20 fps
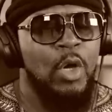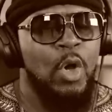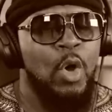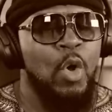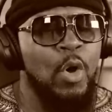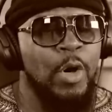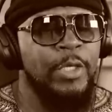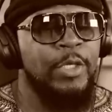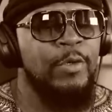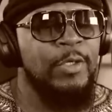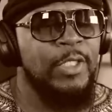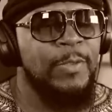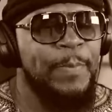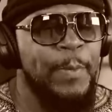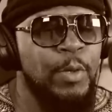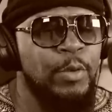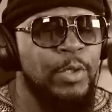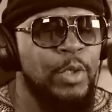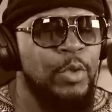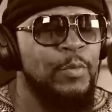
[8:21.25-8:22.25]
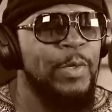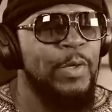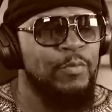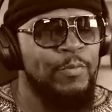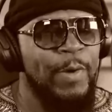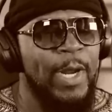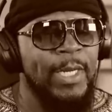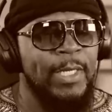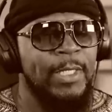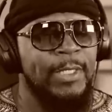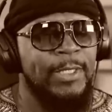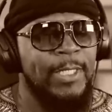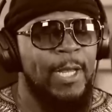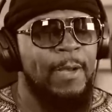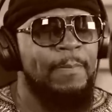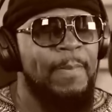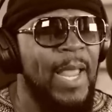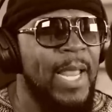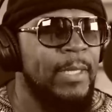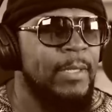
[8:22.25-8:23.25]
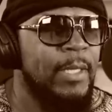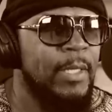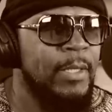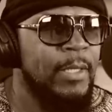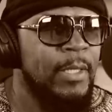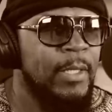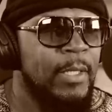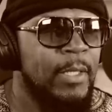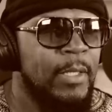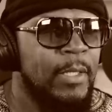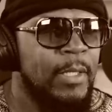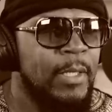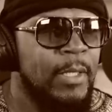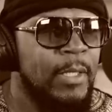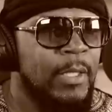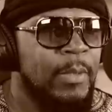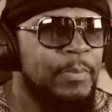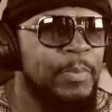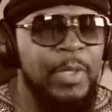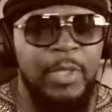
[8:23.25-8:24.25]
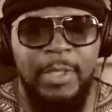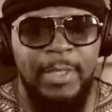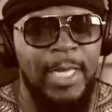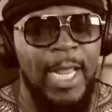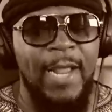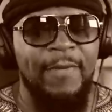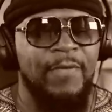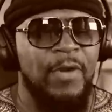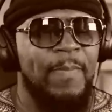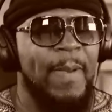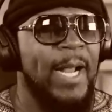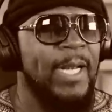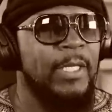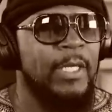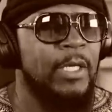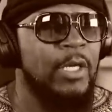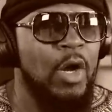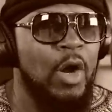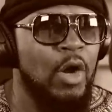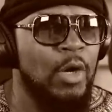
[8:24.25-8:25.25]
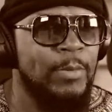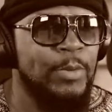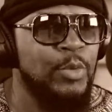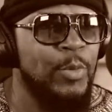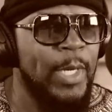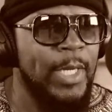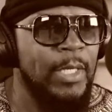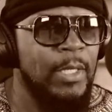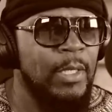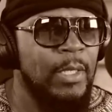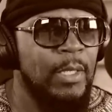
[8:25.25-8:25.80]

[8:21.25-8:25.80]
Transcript: or you spilled it with reckless abandon, putting everybody in harm's way